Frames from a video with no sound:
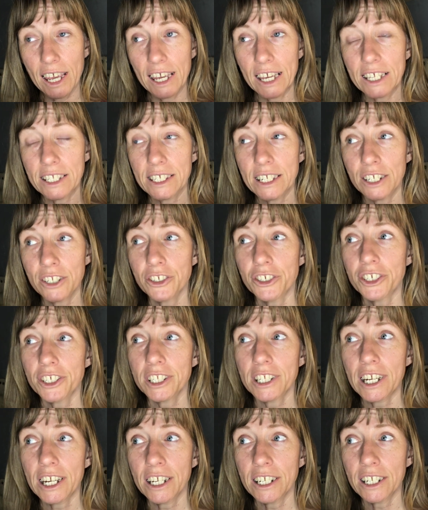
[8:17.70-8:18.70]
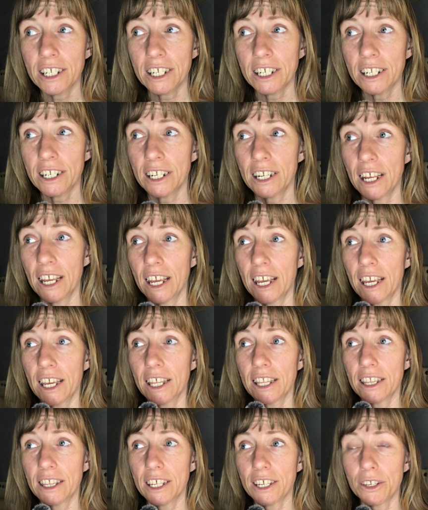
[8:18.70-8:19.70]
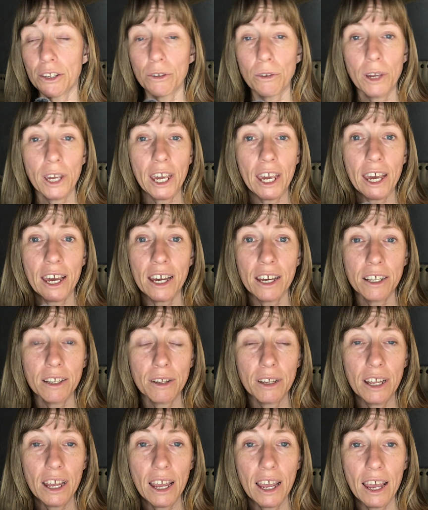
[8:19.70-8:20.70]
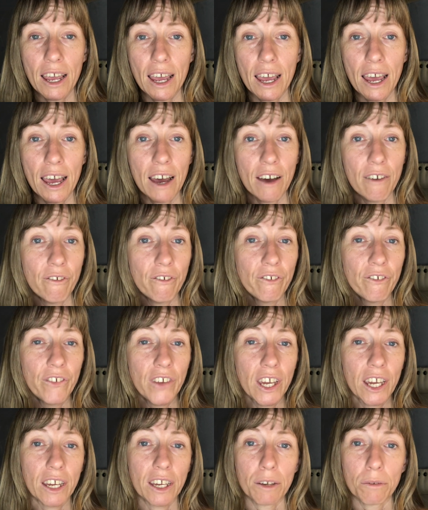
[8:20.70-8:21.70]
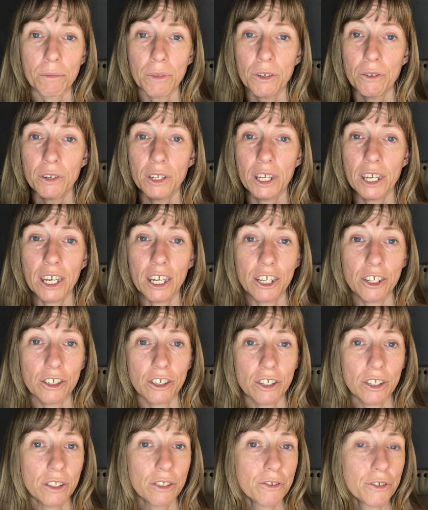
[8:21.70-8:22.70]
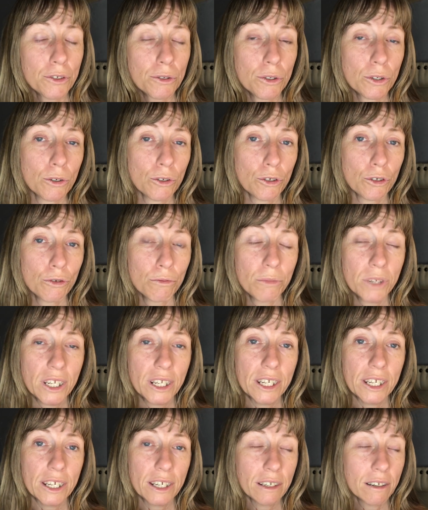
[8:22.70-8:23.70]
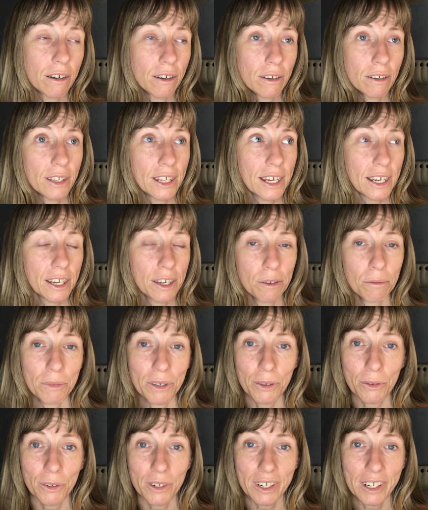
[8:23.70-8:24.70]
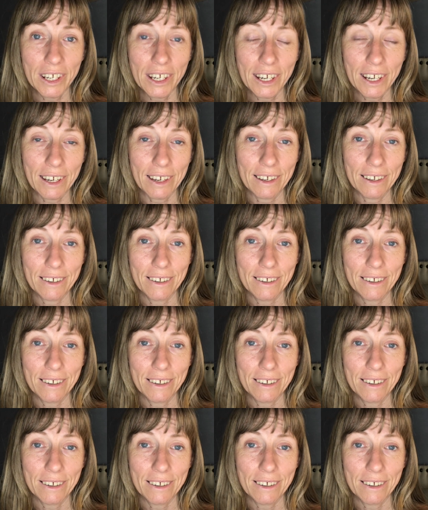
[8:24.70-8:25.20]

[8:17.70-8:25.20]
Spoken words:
It's understanding that you can't have fake communication through social media and call that community.